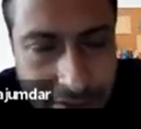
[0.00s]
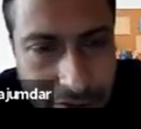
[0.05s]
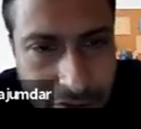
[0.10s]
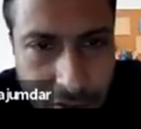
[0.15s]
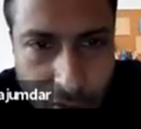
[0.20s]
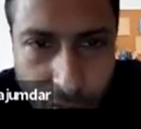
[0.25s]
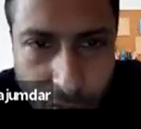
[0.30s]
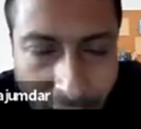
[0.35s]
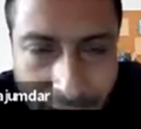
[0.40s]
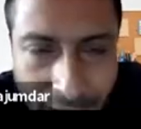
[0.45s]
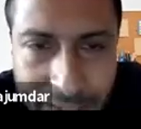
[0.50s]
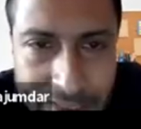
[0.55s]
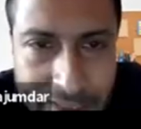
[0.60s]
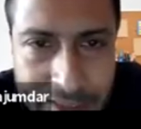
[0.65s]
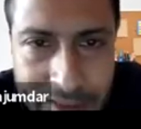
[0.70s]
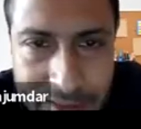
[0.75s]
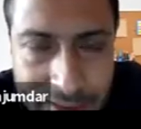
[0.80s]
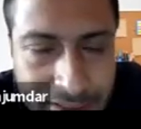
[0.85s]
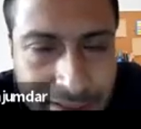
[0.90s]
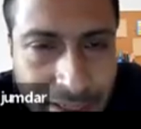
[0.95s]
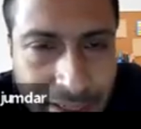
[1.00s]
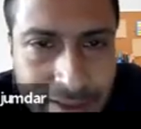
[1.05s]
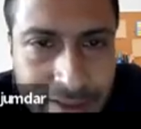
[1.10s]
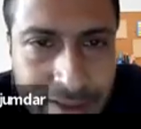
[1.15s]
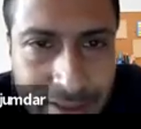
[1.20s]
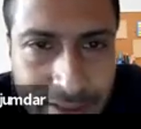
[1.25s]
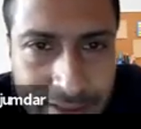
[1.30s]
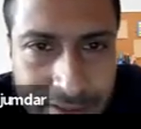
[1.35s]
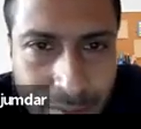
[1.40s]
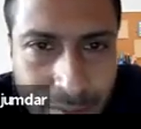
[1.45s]
so high degree that
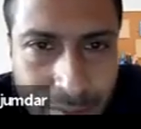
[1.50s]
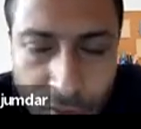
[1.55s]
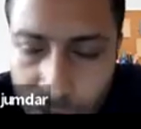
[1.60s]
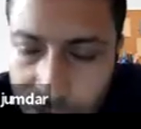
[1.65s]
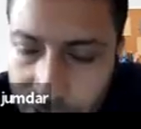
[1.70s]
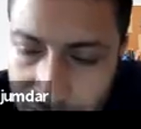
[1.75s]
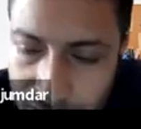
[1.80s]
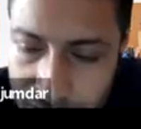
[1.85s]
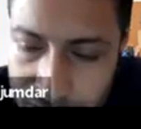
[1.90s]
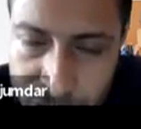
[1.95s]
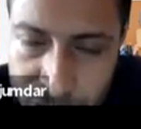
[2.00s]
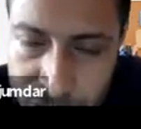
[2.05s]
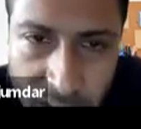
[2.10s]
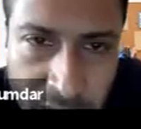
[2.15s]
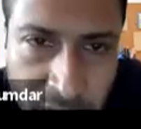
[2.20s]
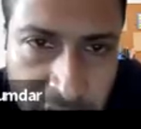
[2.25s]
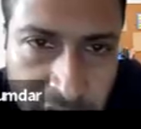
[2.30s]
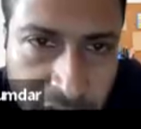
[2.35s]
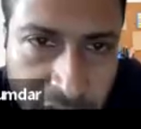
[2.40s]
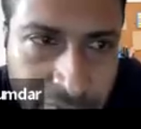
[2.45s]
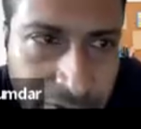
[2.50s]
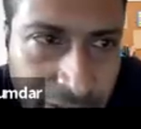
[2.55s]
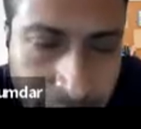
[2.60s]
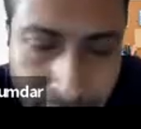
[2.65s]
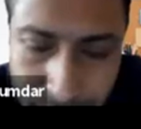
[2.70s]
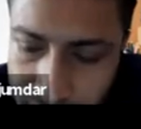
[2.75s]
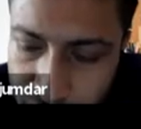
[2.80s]
it is more than square root of m,